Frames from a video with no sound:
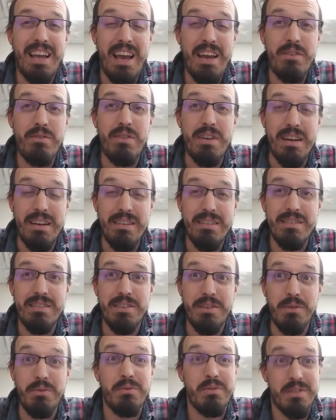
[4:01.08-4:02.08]
Henry,
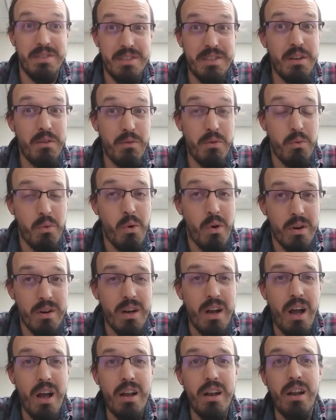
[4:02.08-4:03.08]
Civil War
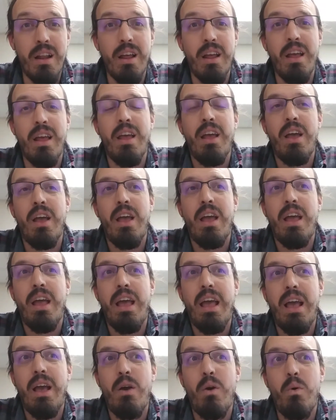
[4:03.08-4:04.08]
gun
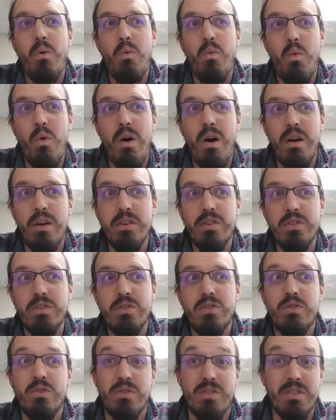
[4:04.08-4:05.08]

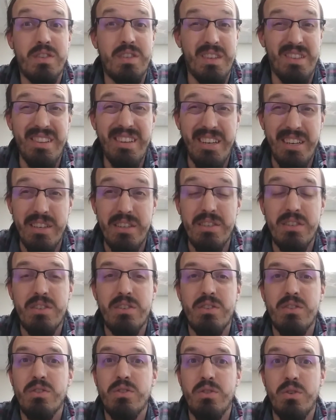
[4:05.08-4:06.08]
was and still
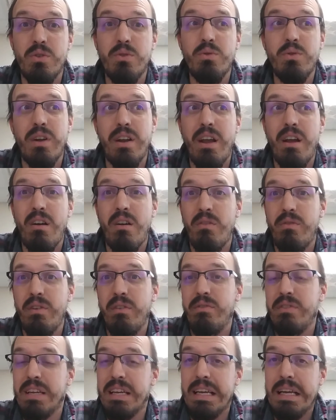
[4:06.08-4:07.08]
is to an
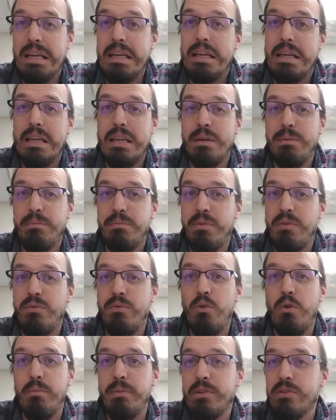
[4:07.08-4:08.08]
AR-15 in
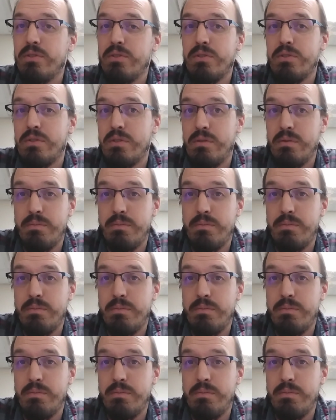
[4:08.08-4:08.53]
performance.